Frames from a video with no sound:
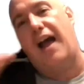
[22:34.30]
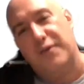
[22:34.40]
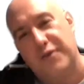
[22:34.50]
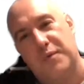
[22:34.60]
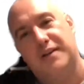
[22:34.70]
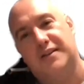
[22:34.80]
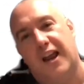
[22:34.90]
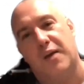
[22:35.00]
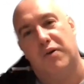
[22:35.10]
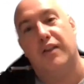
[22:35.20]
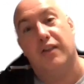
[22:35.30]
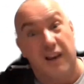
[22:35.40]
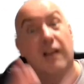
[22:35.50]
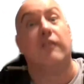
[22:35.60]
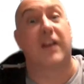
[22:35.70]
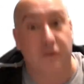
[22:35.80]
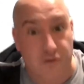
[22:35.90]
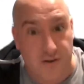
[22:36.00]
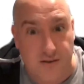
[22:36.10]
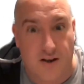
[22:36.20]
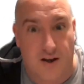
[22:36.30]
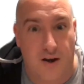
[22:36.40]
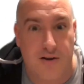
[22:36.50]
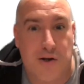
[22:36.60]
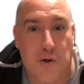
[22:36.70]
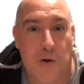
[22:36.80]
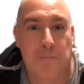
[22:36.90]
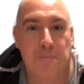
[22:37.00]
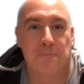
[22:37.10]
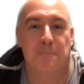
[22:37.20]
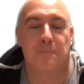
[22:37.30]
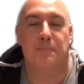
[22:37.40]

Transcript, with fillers: how do we celebrate the little victories, as I like to call them?